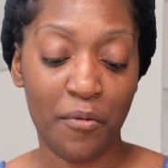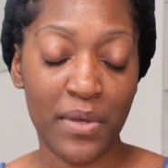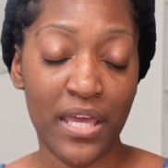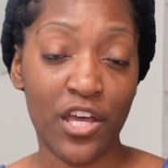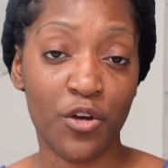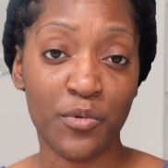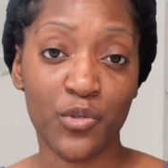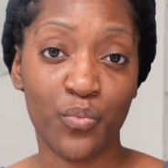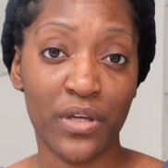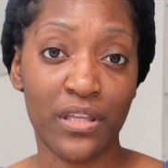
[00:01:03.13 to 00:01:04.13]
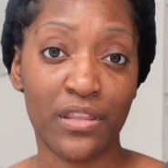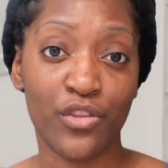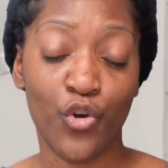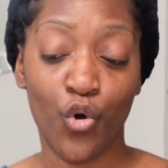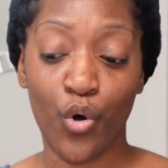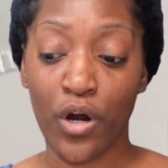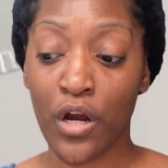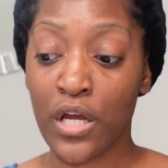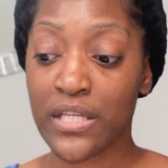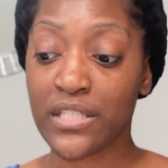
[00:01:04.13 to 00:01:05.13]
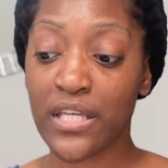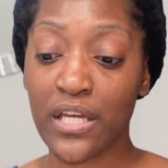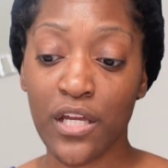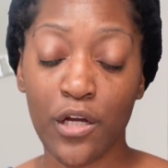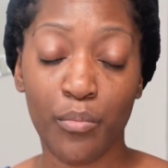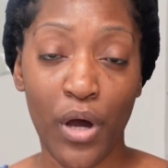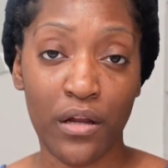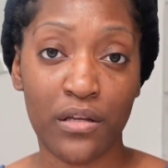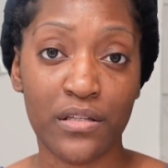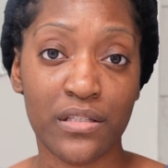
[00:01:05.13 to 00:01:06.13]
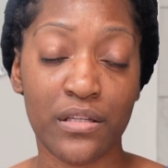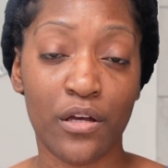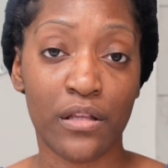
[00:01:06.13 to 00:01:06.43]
It helps with your skincare products